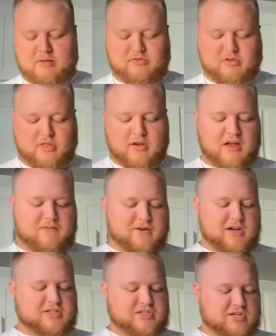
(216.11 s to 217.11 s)
So the
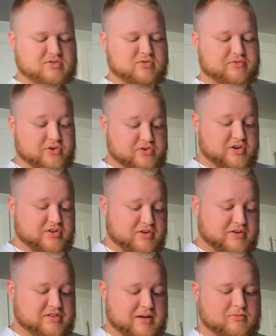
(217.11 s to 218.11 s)
definition is refusing to
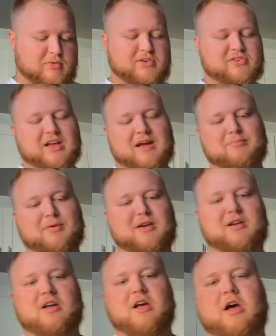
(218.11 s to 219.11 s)
accept what has happened.
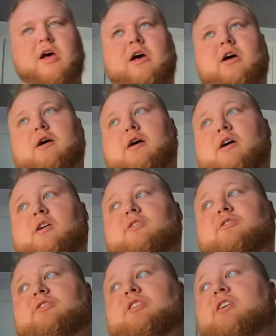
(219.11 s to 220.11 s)

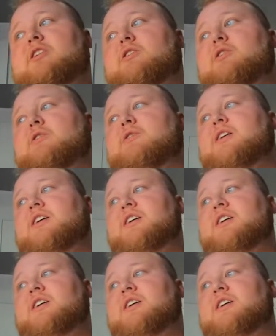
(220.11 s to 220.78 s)
So